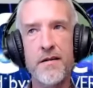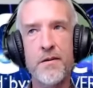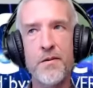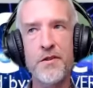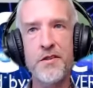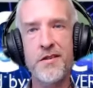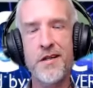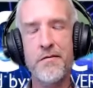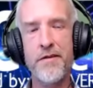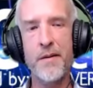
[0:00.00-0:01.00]
What would you
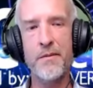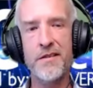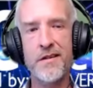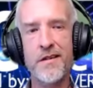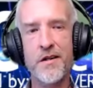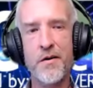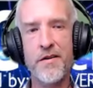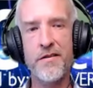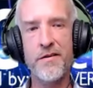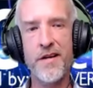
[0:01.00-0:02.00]
tell families that are
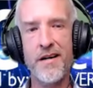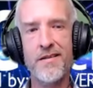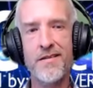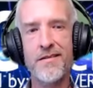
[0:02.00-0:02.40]
going through that?